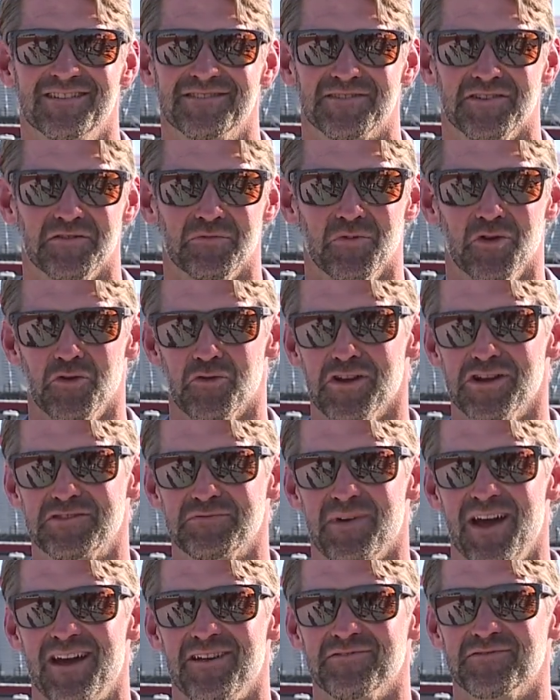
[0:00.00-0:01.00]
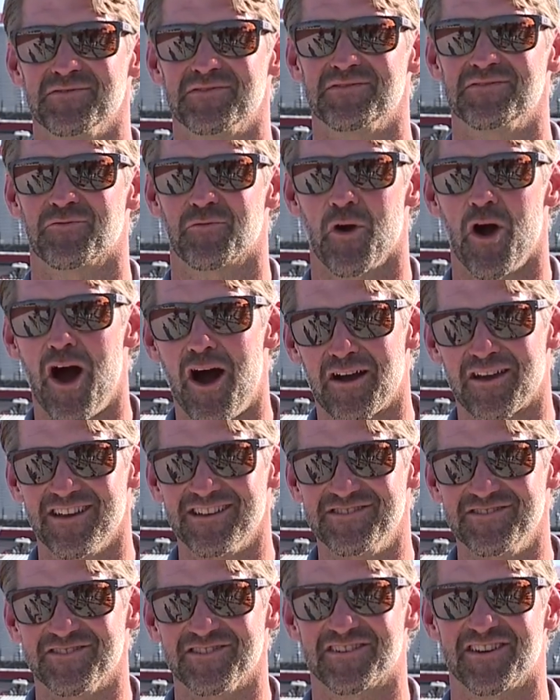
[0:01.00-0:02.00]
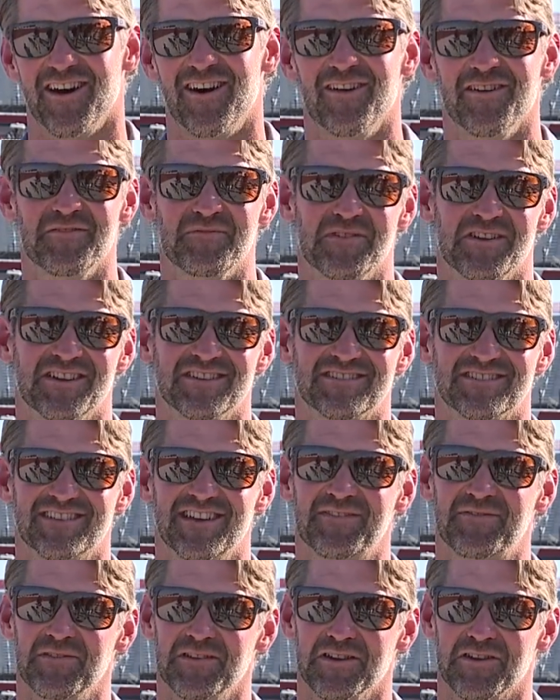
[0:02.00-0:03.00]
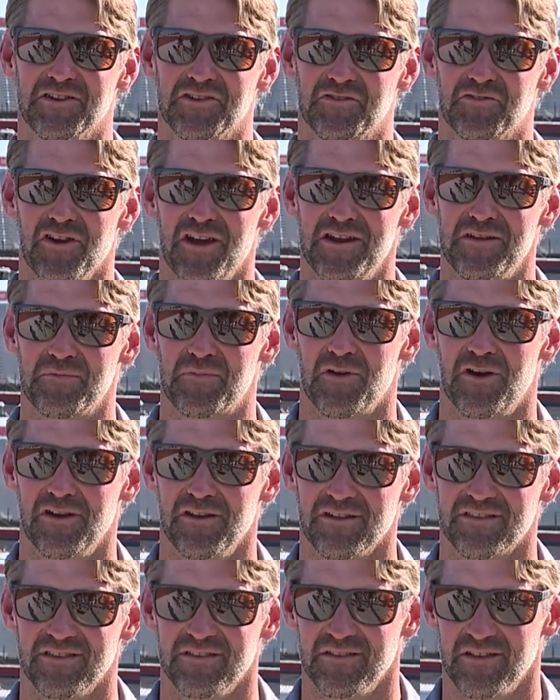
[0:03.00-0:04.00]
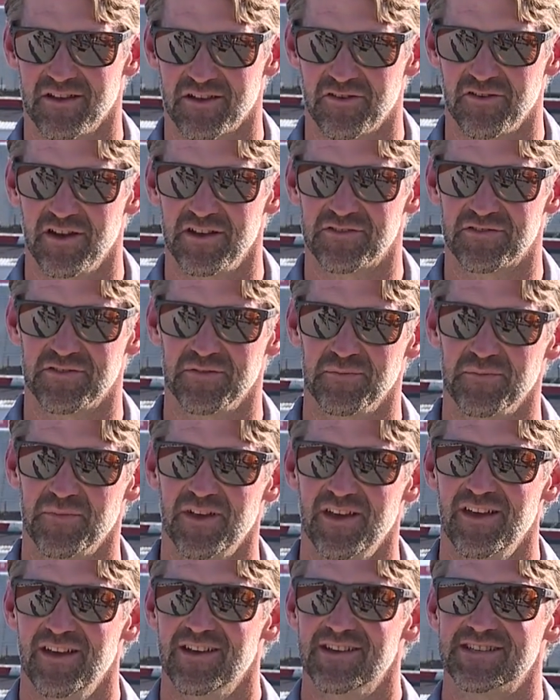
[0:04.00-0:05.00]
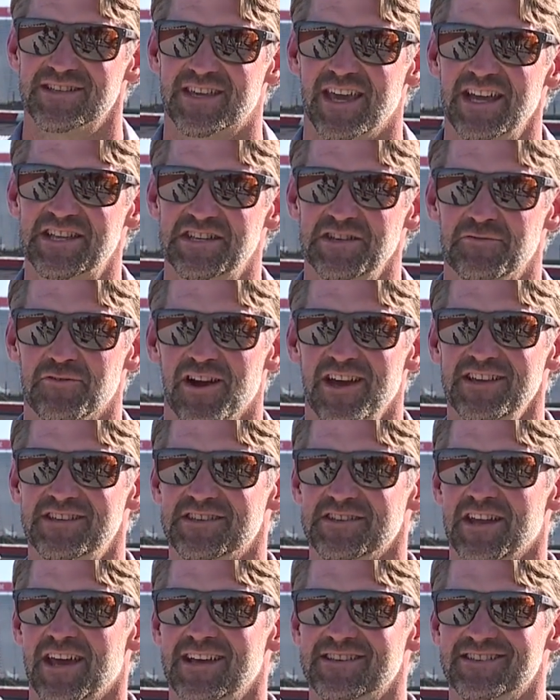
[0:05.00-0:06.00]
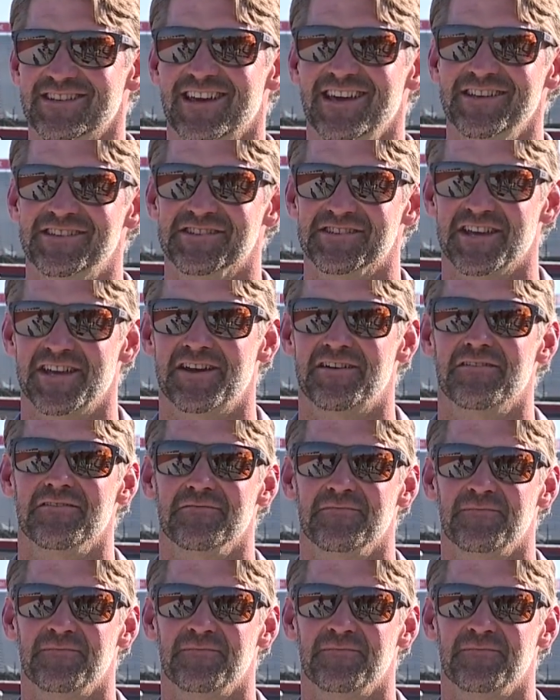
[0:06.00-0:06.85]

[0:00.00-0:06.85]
So the Blue Ridge Mountain rock, as you could call it, but it's definitely a good granite product that creates some sketchy racing as it ages out.